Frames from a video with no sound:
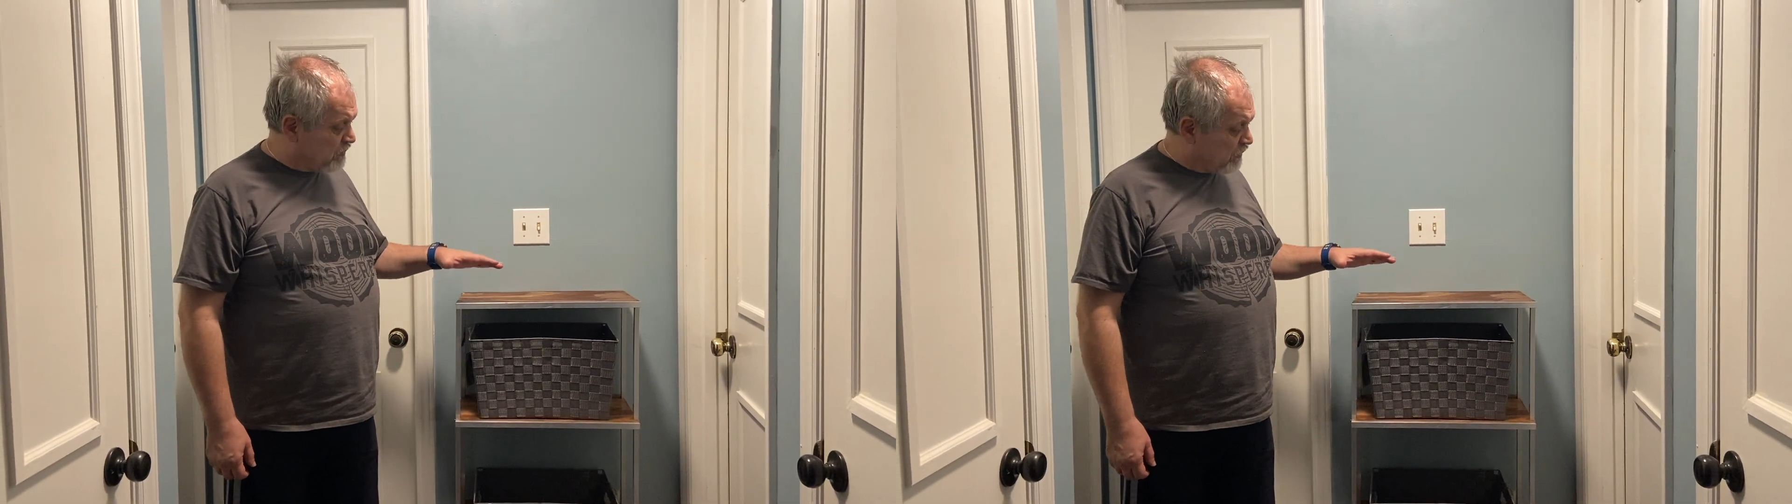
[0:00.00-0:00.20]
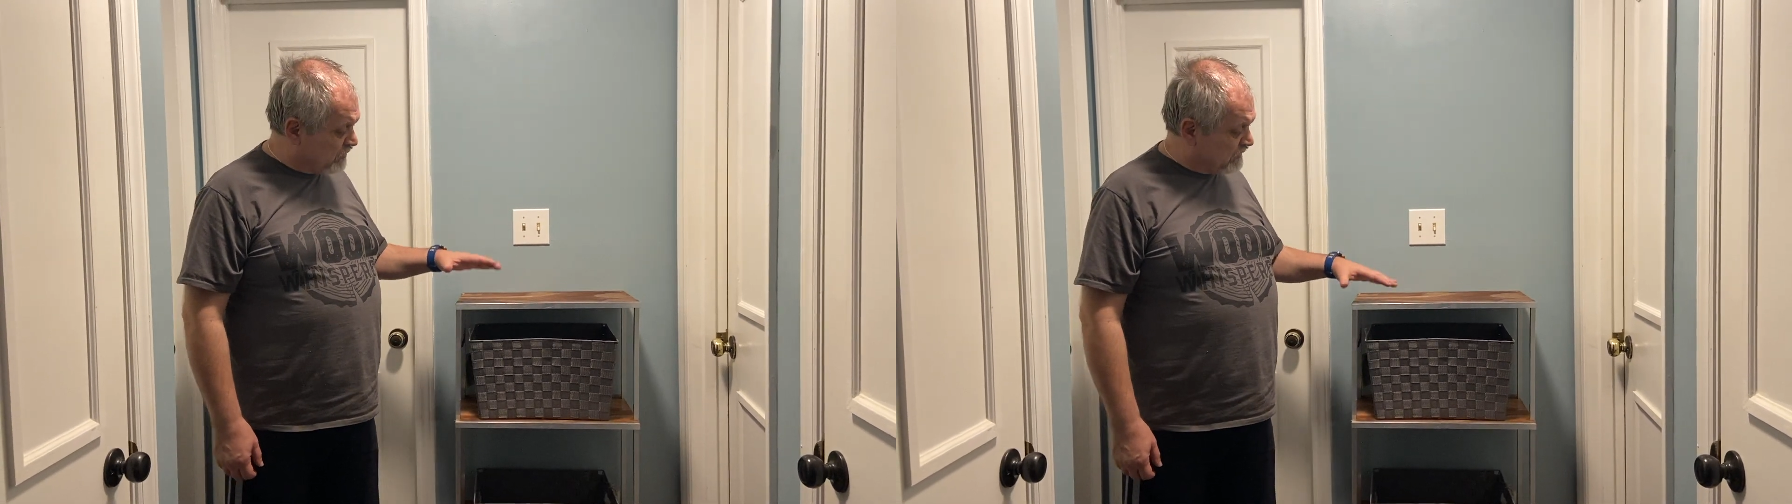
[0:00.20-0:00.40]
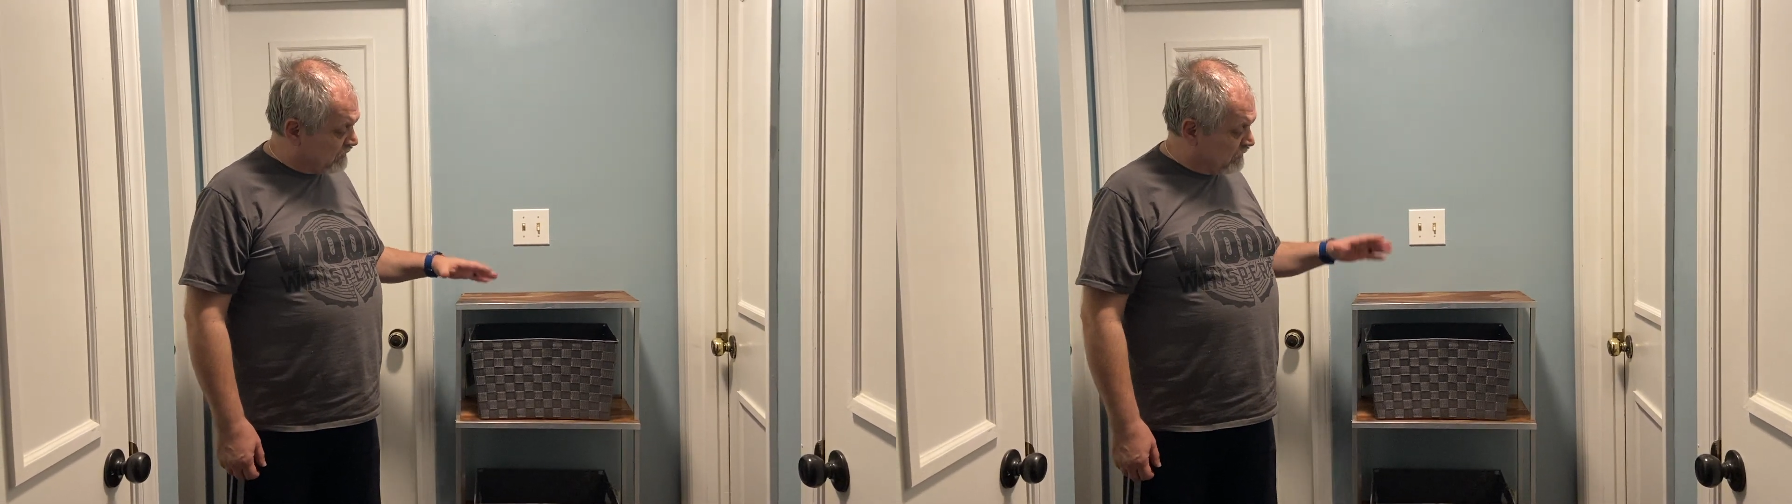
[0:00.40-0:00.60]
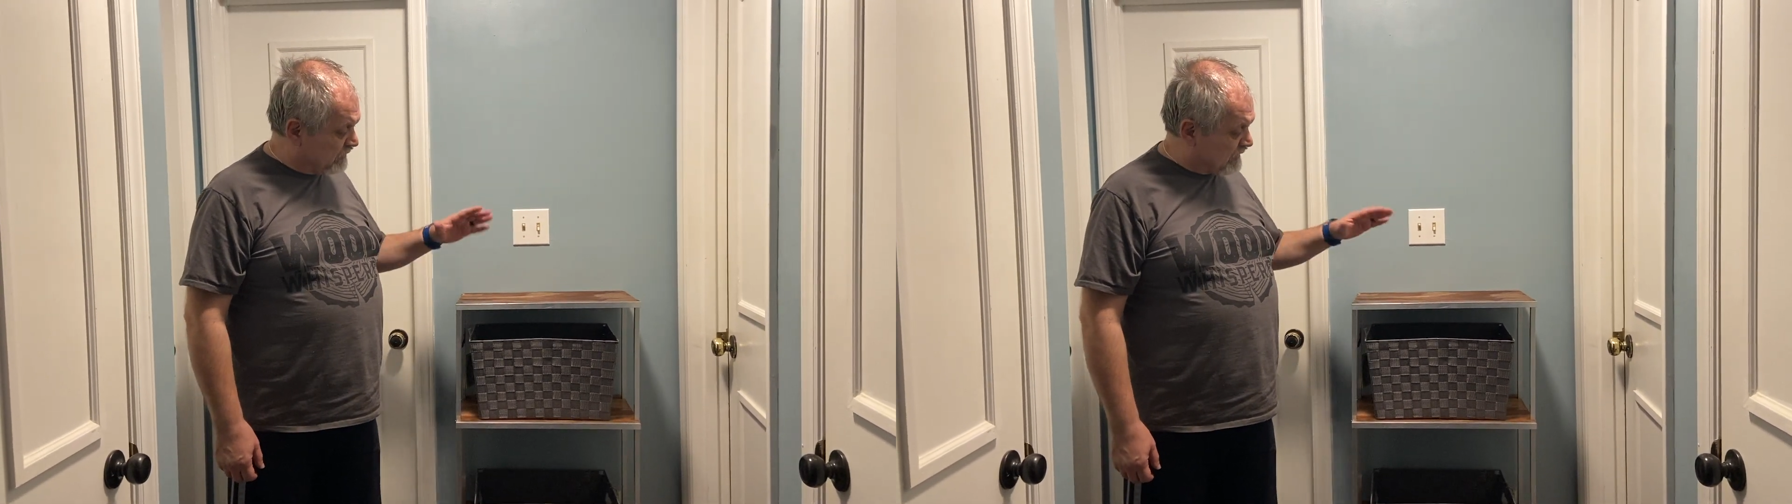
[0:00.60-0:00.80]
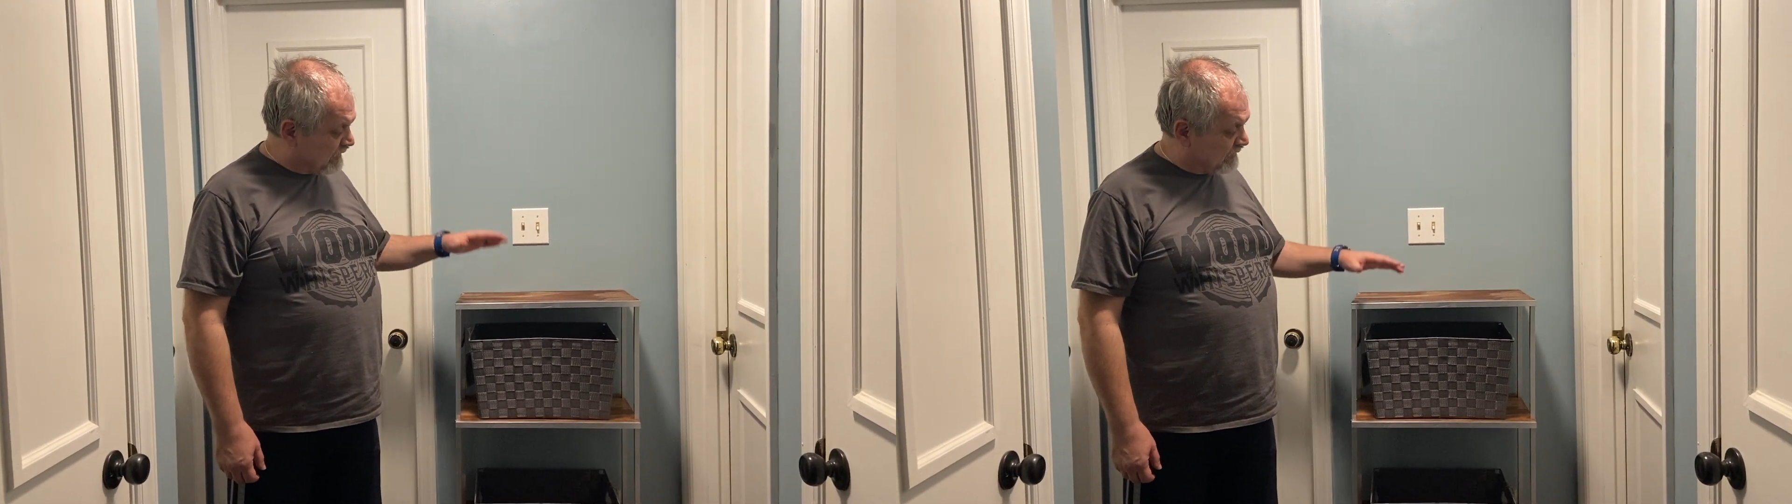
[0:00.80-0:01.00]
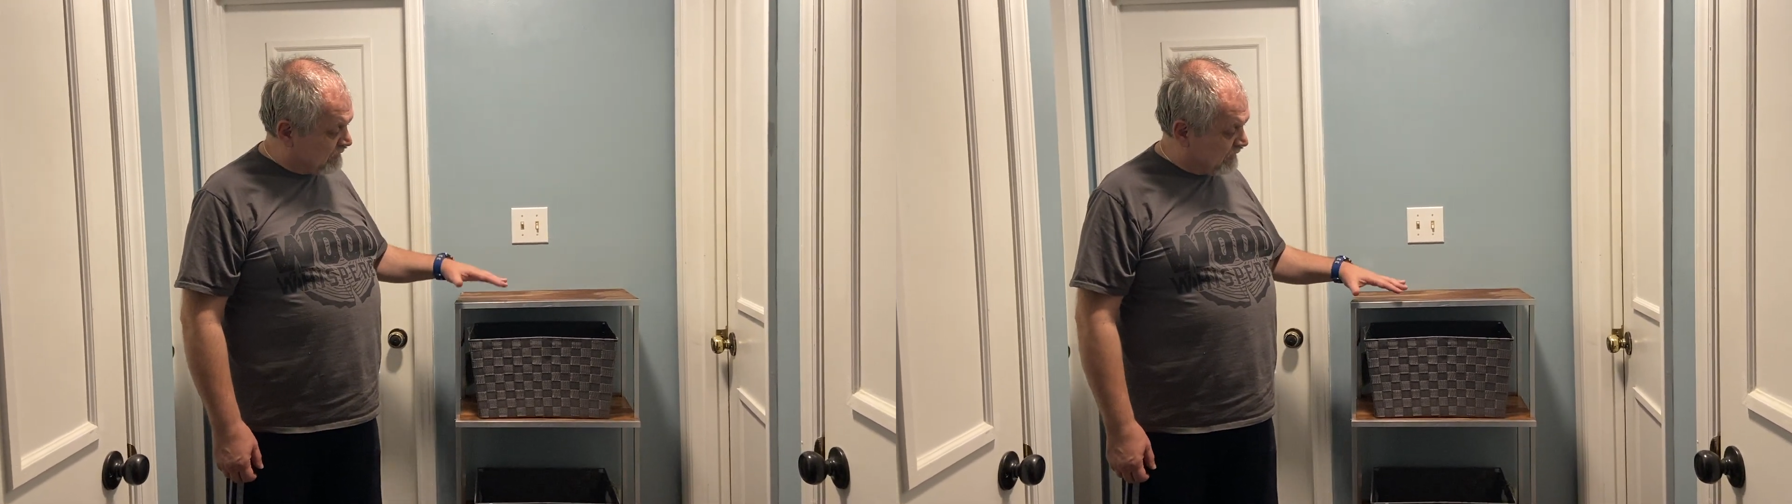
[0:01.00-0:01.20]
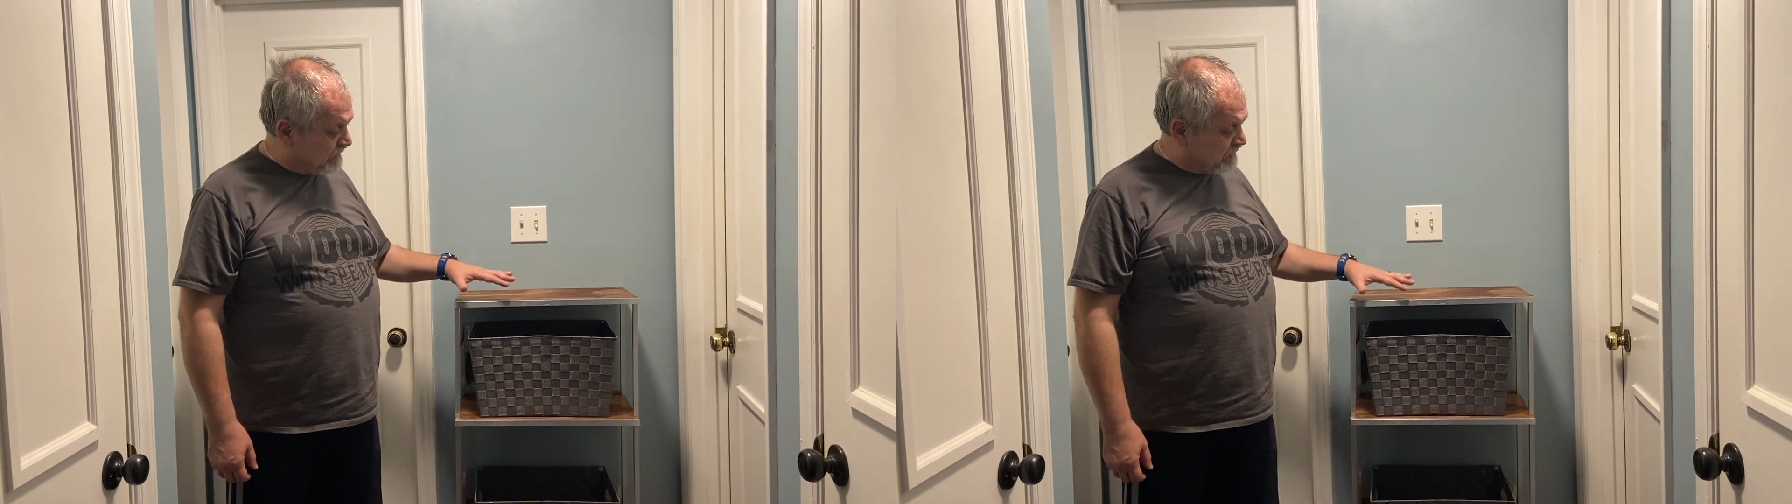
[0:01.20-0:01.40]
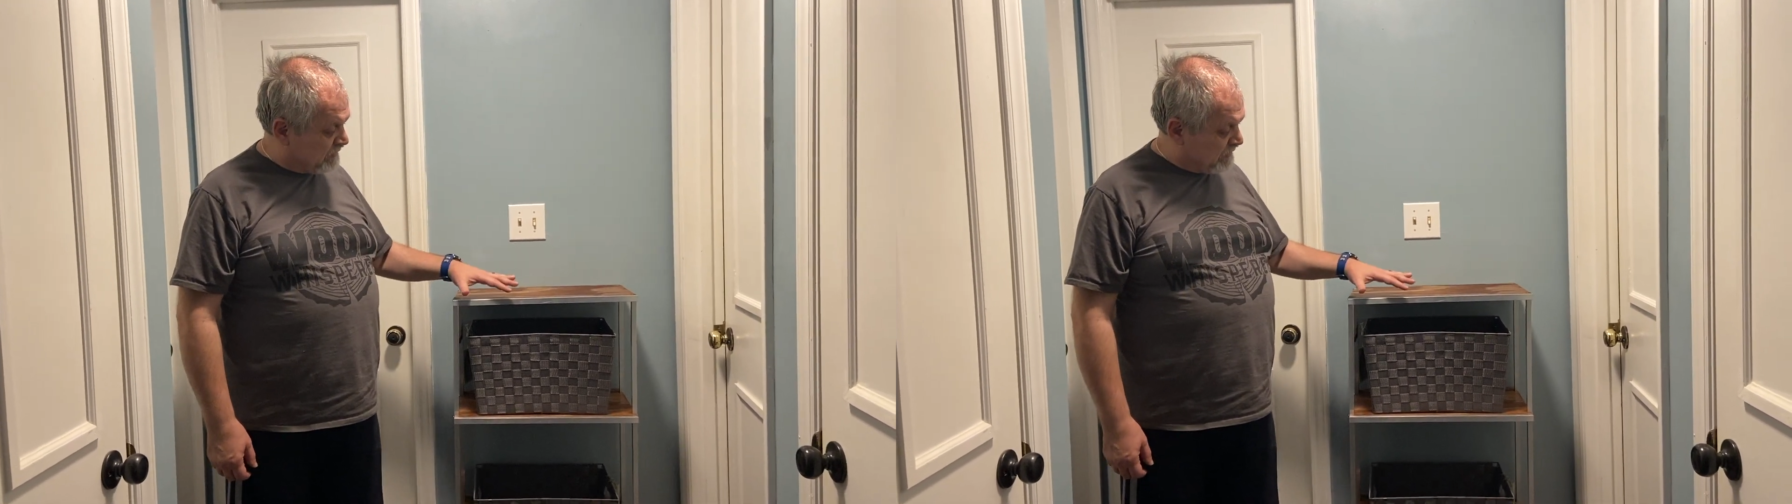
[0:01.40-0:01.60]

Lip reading: modern looking, and